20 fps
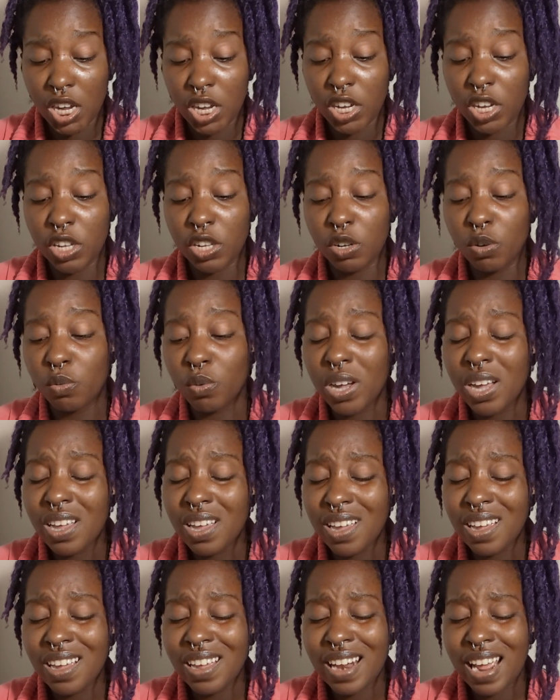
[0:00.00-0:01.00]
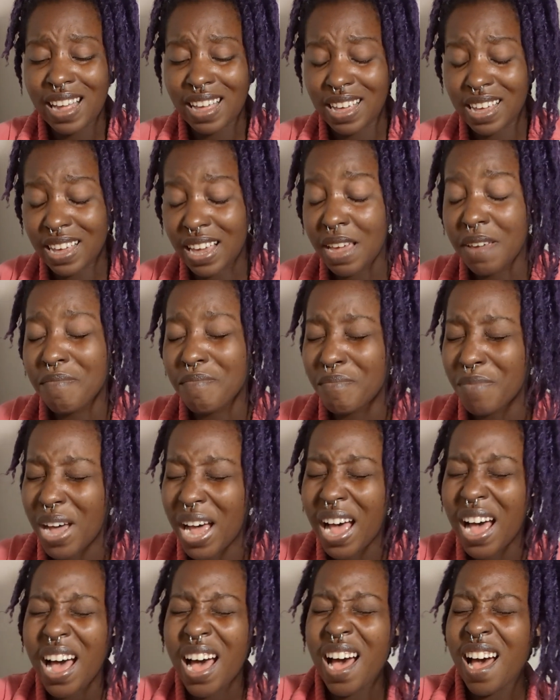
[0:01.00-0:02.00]
You're the one I could give
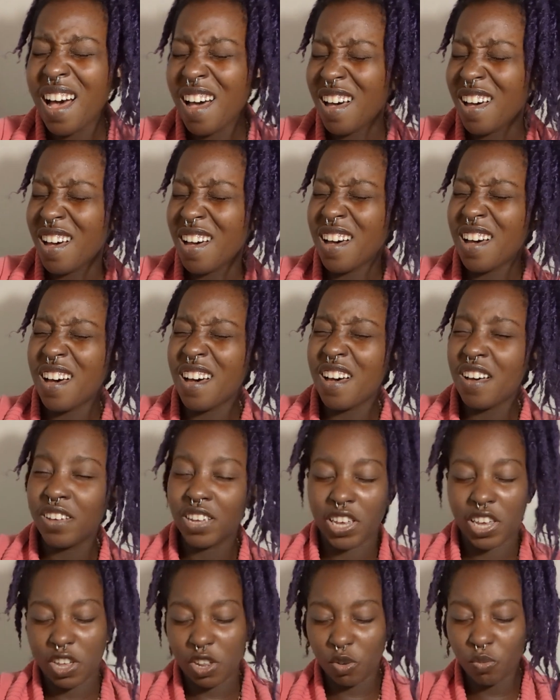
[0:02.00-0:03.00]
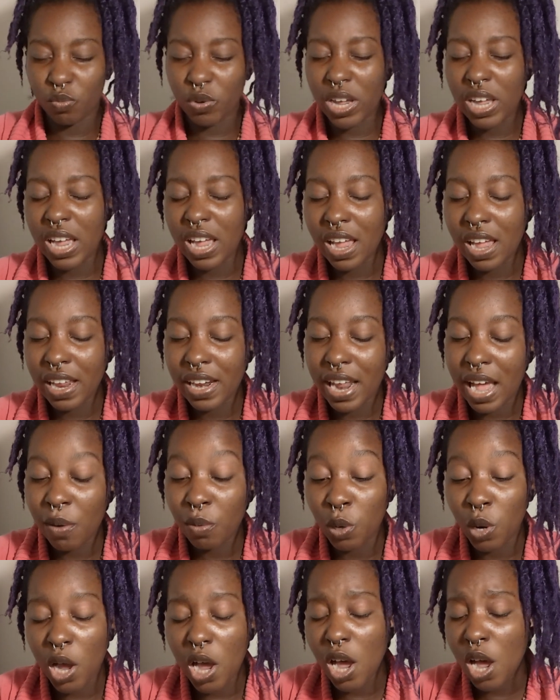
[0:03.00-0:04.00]
my all. You're the one I
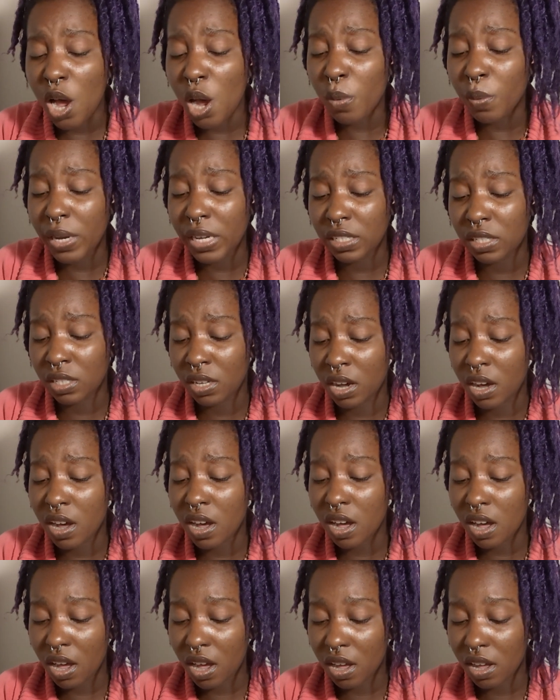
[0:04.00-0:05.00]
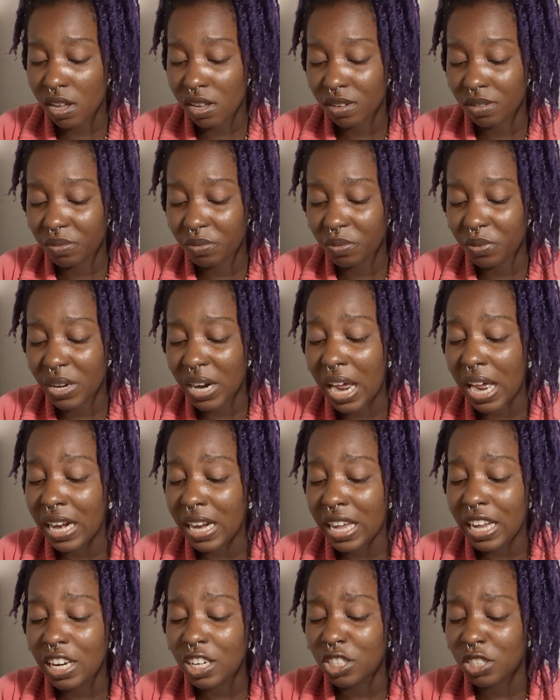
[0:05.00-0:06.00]
will always call. When I
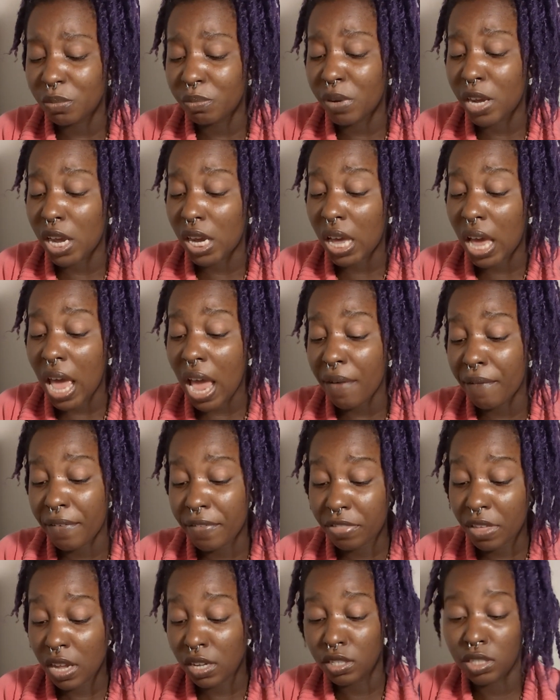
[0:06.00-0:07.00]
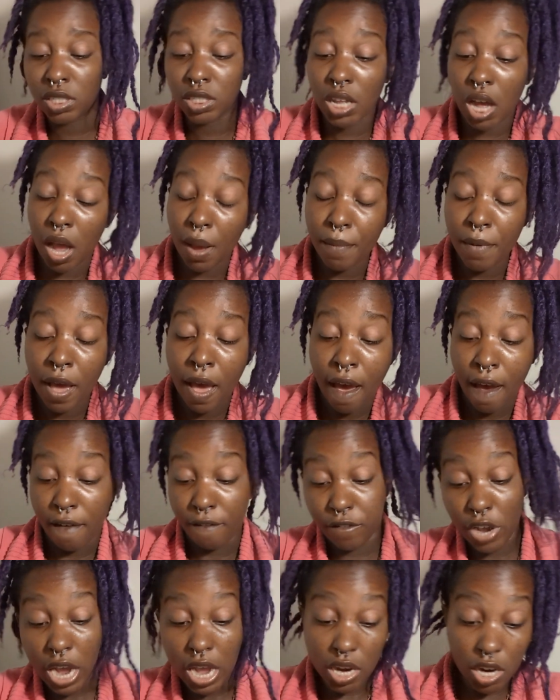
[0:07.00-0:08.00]
need you, make everything stop.
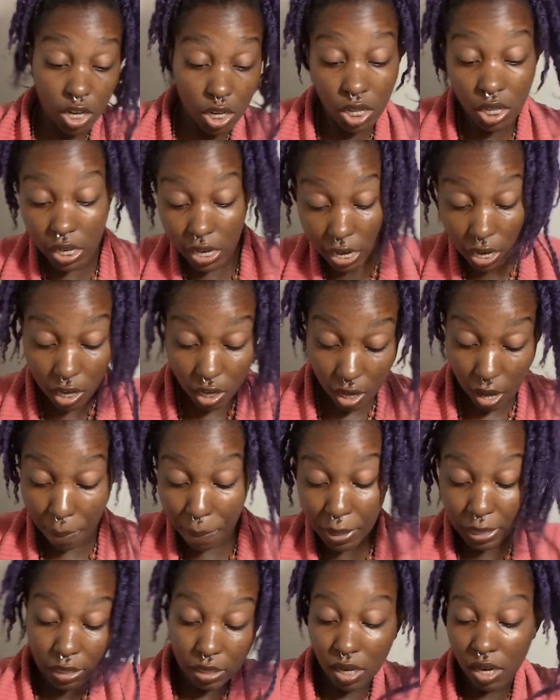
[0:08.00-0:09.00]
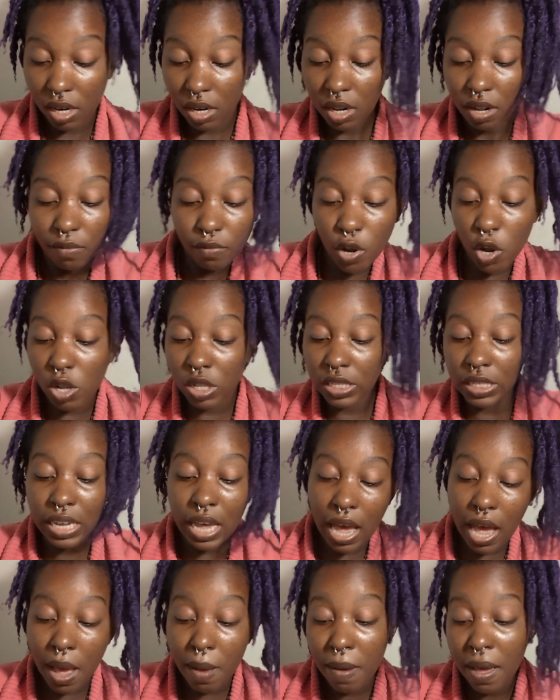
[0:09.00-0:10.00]
Finally, I put you on
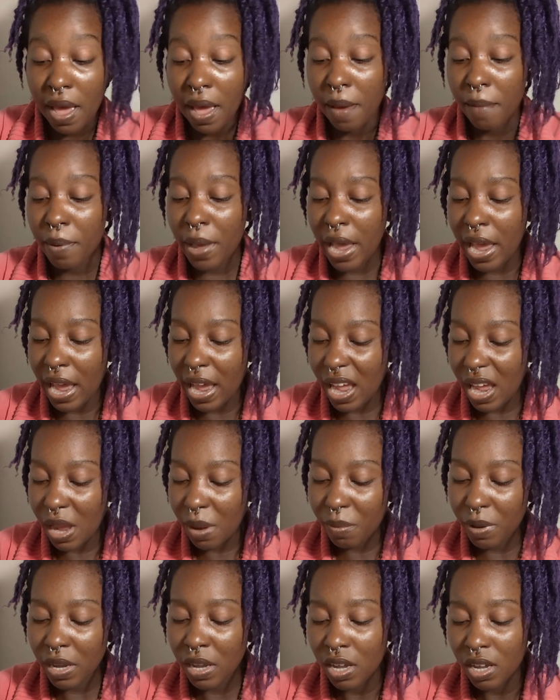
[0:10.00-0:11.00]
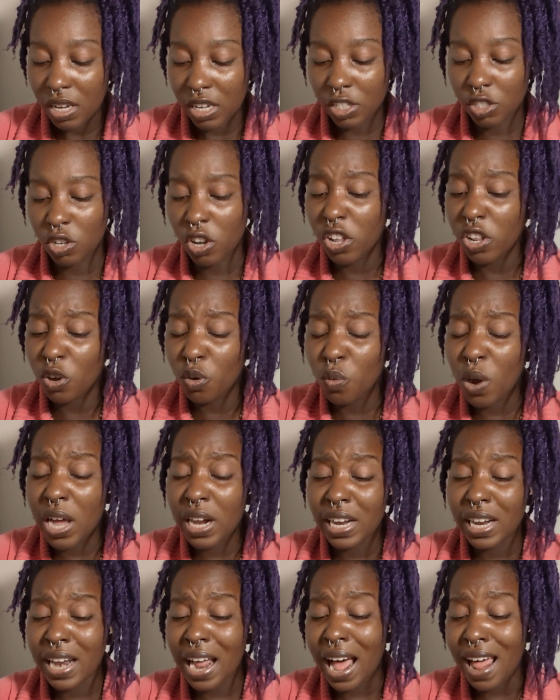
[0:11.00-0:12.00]
top, baby. Cause you're the
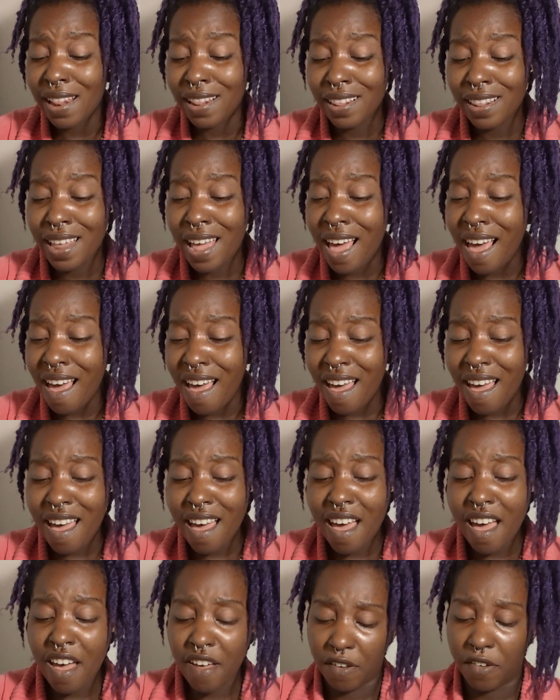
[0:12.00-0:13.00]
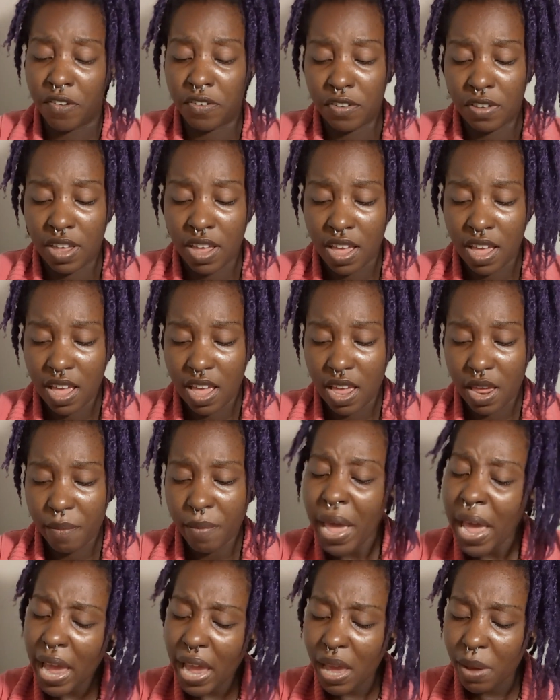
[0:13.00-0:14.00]
one that I love.
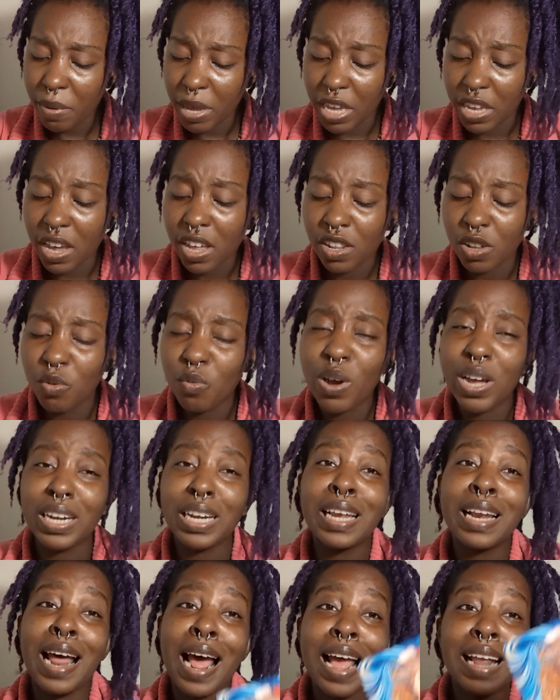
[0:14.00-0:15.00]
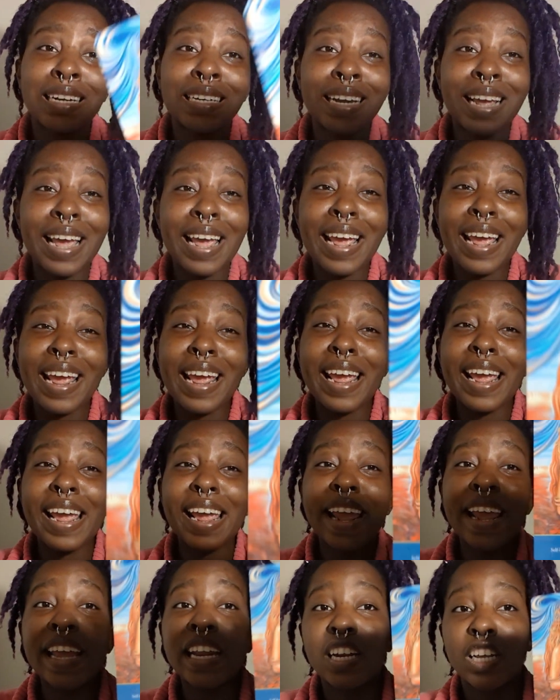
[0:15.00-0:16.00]
Baby, you're the one that I
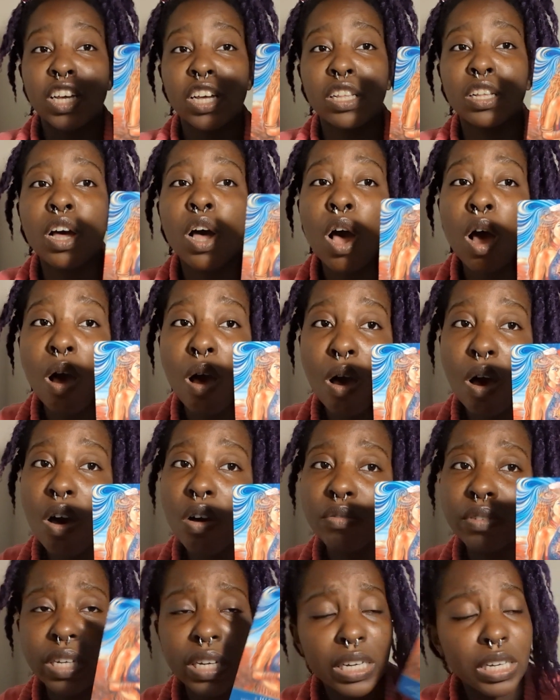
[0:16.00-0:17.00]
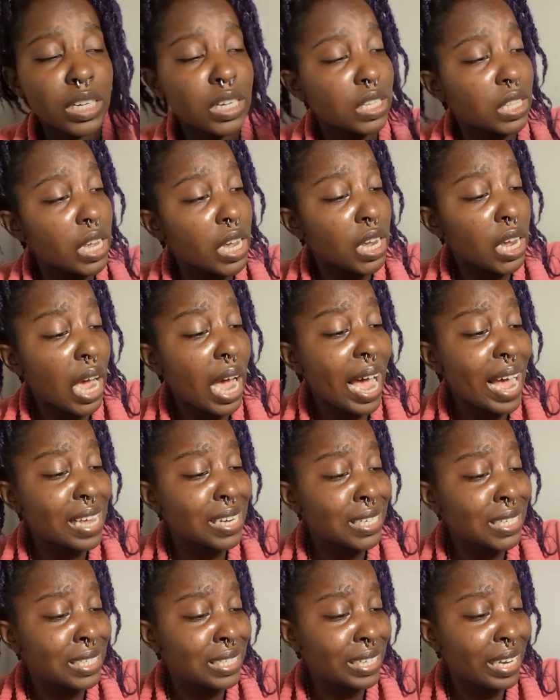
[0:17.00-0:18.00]
need. You're the only thing I
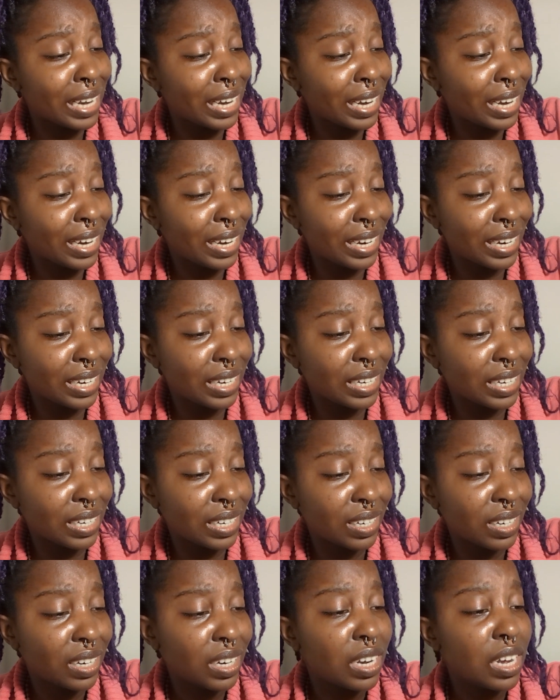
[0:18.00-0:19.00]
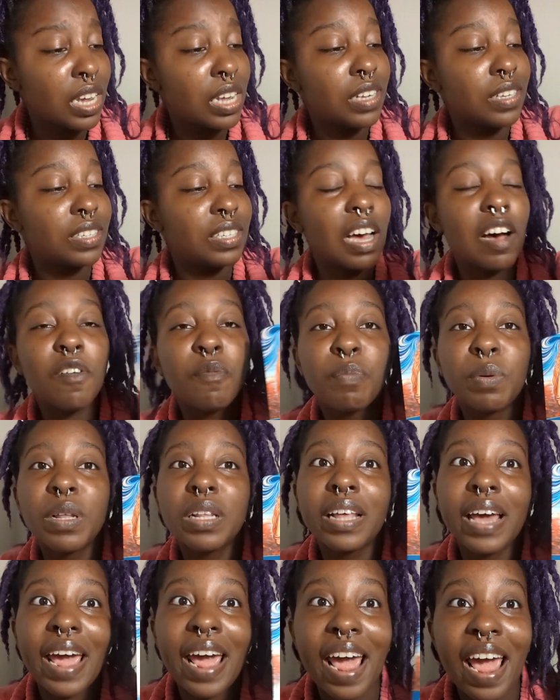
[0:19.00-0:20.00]
see.
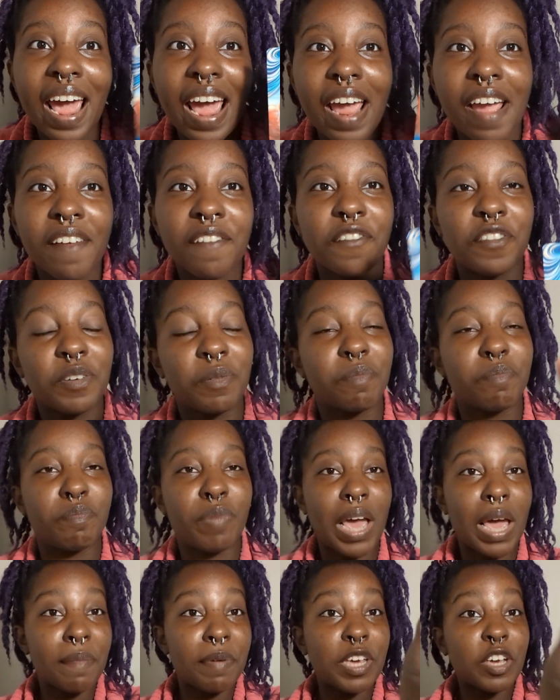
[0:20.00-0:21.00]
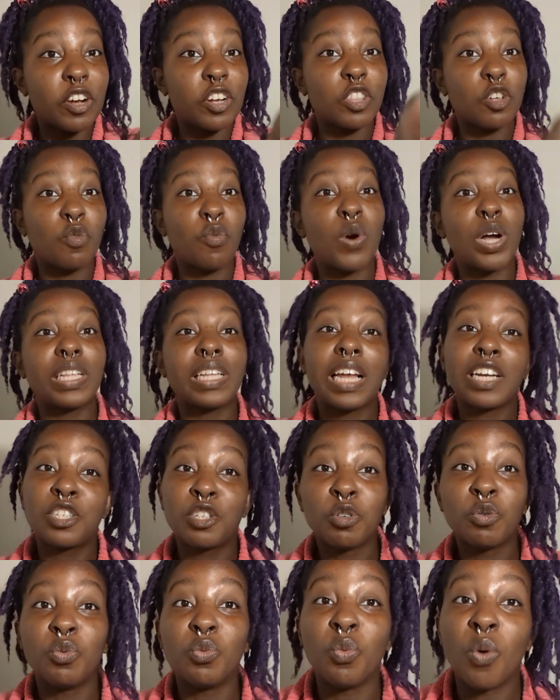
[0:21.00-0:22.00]
Self-belief. Baby, you're the one that
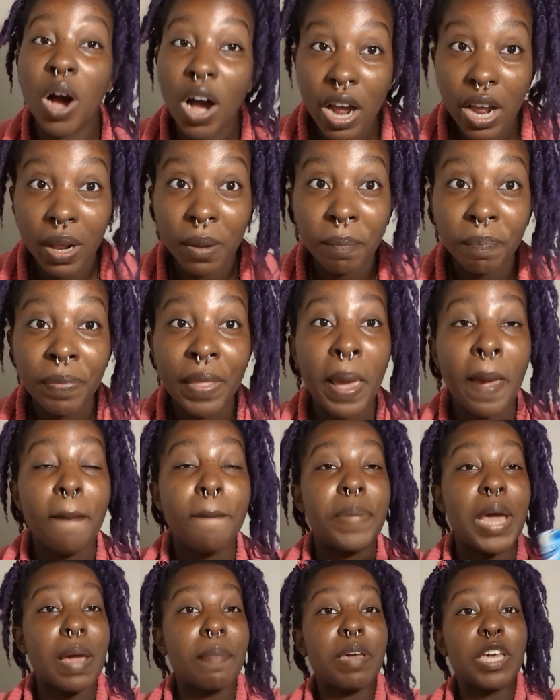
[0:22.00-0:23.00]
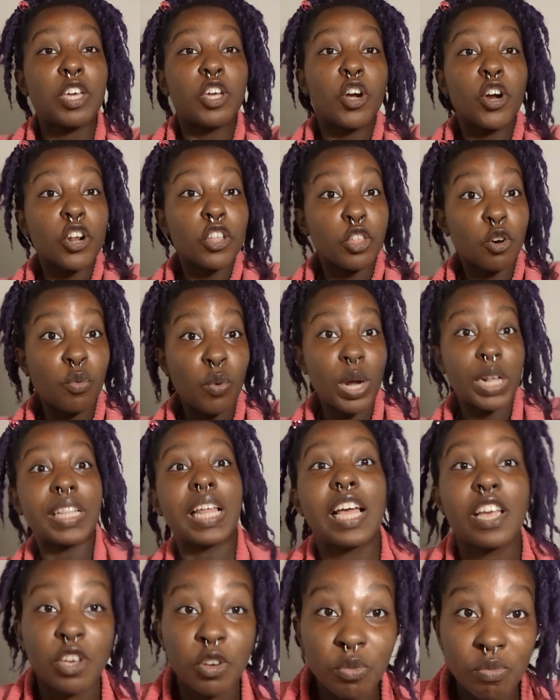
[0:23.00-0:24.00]
you want. Baby, you're the one
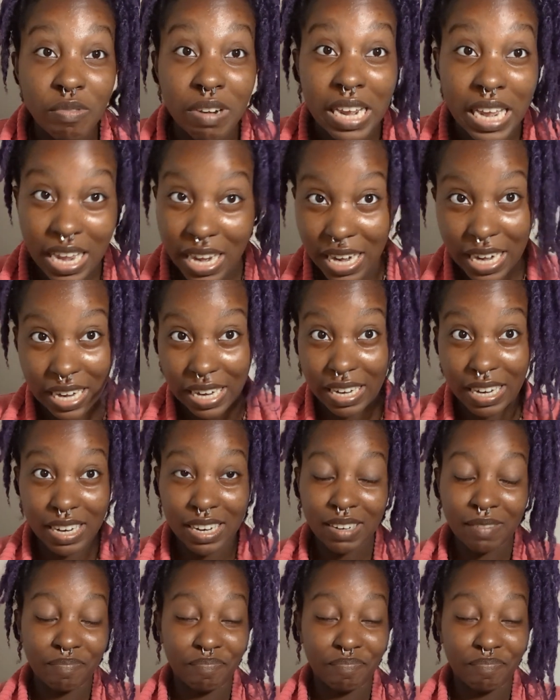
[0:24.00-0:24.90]
that you need.